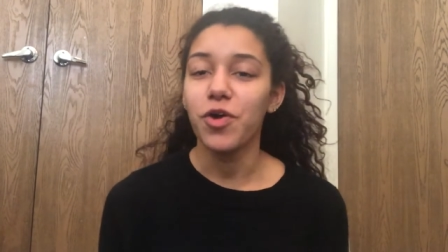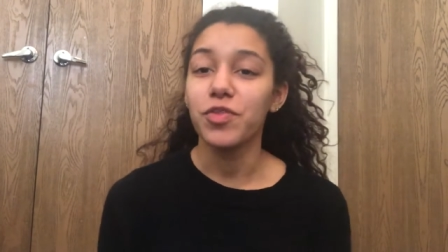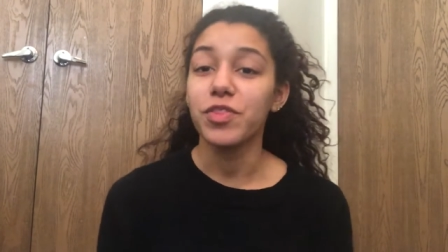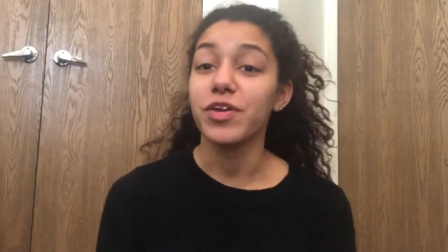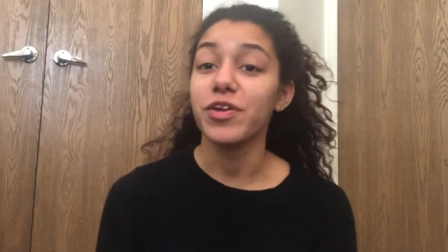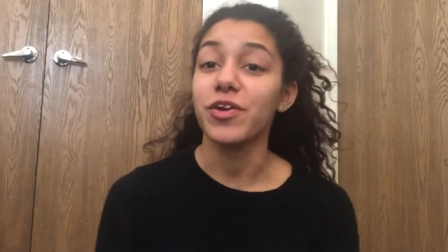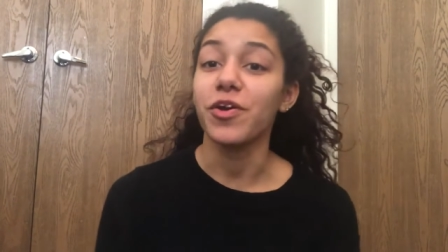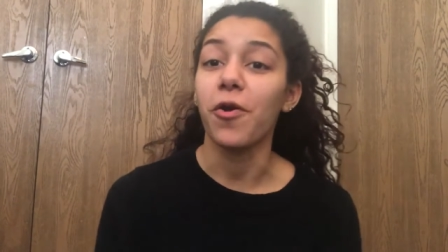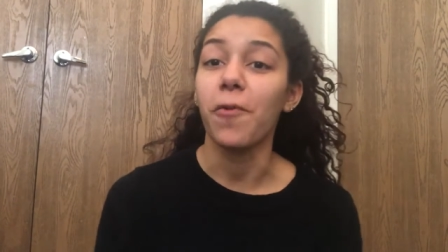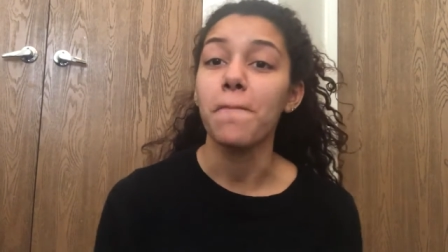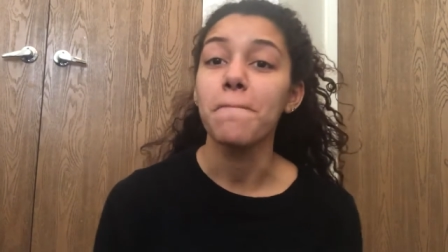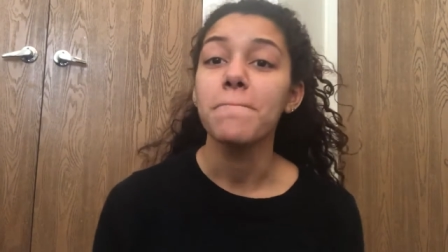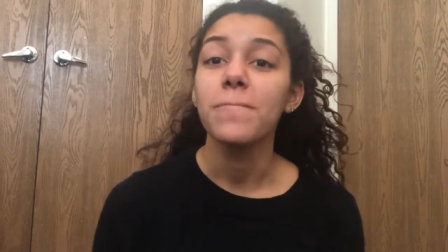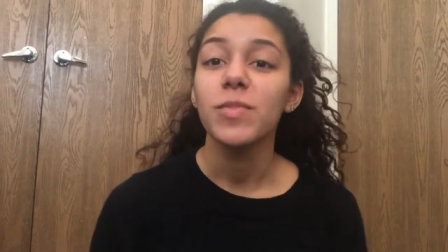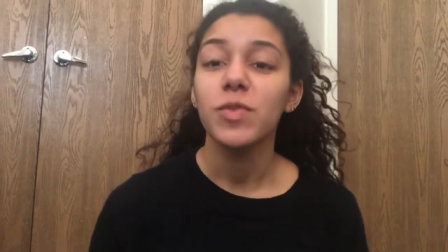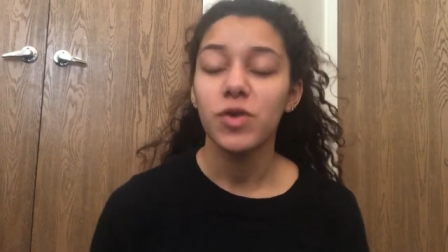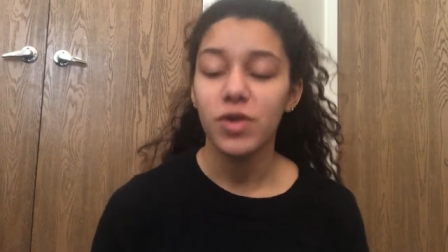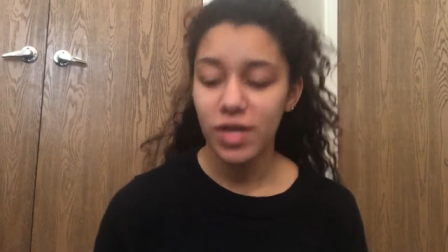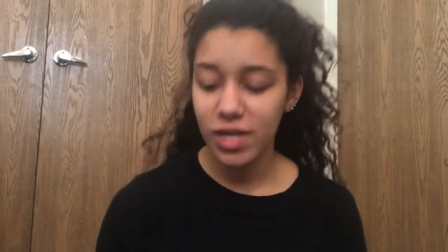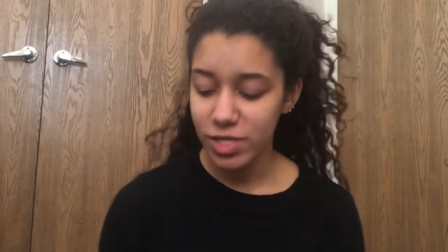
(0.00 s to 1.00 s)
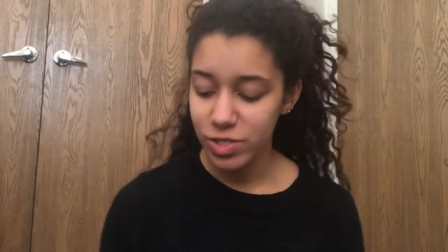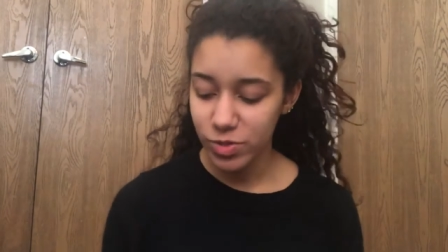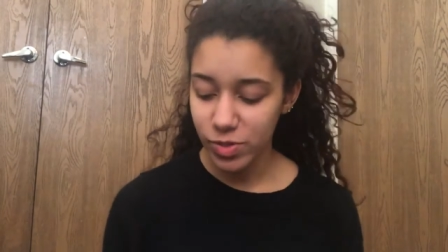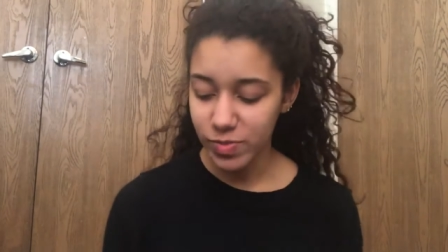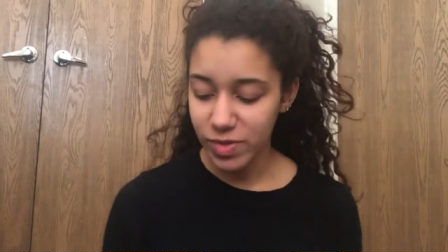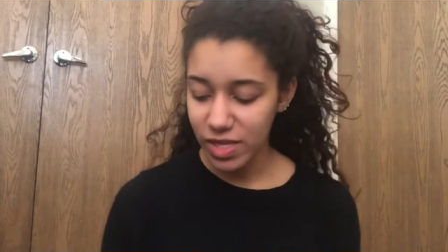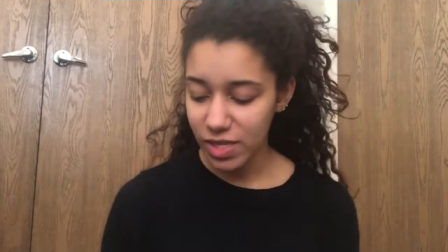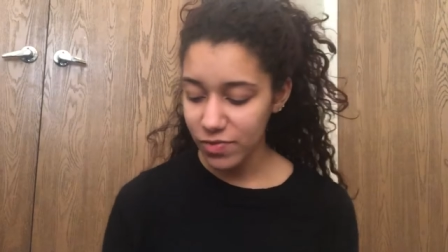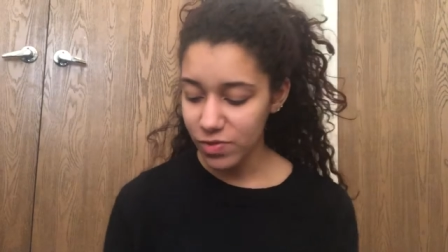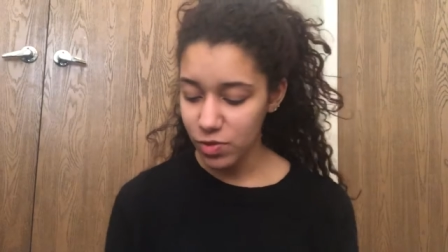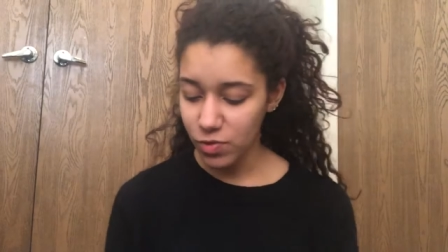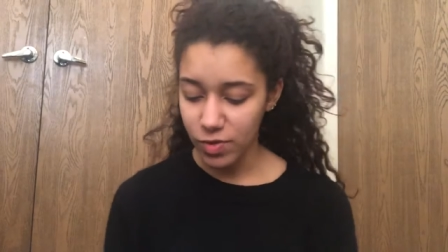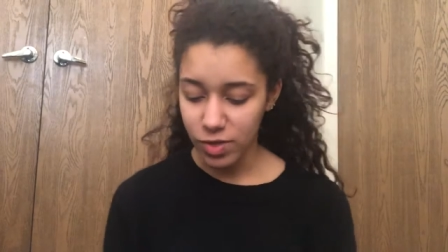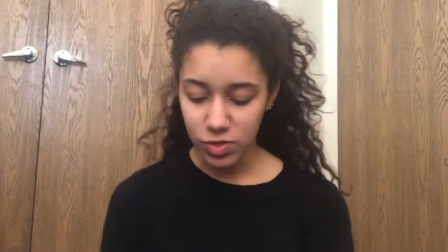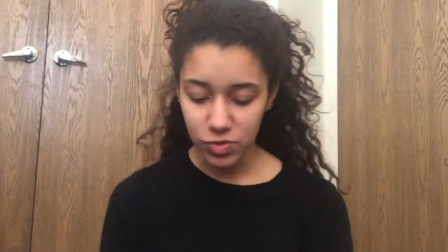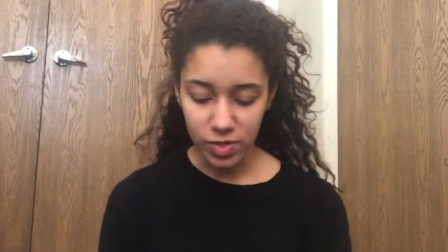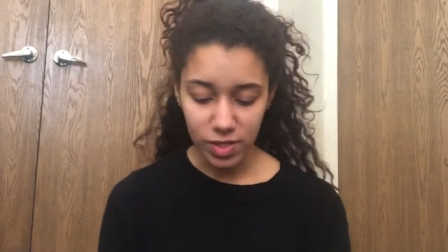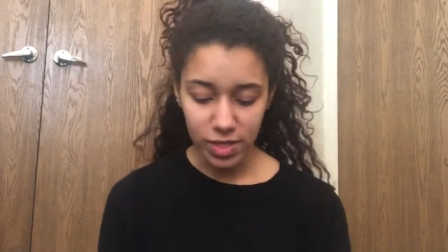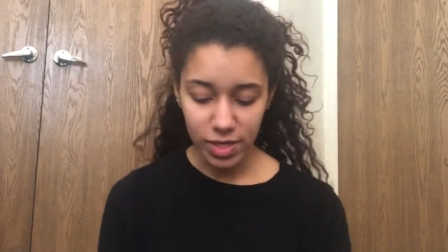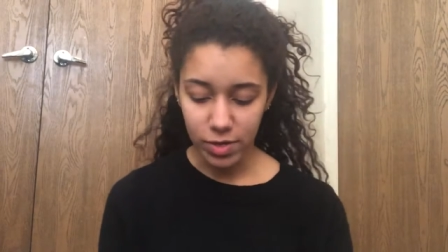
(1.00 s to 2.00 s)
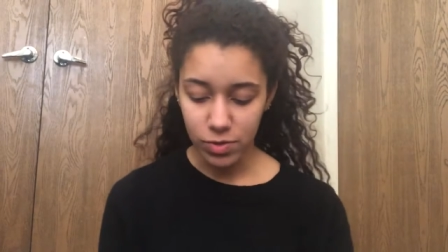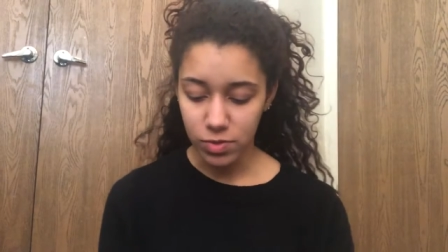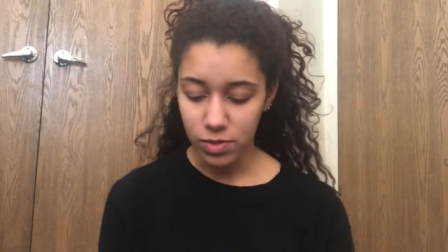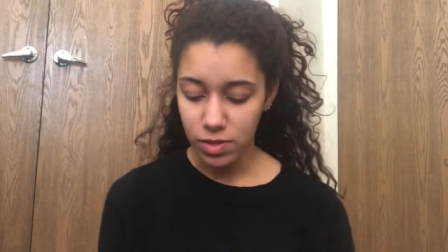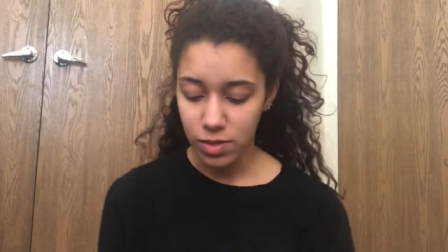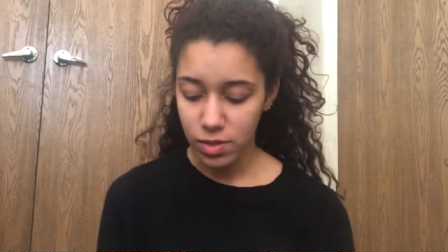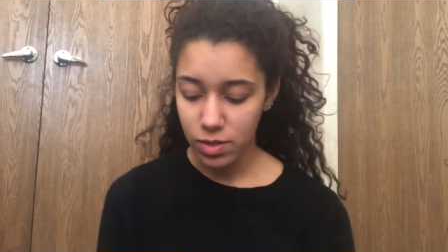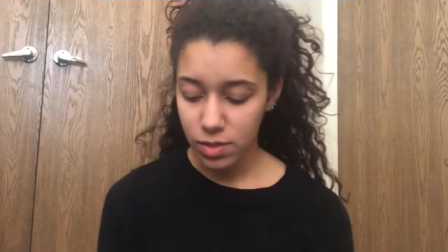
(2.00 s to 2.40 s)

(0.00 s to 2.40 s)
oh there you go okay so i'm kind of in a rush right now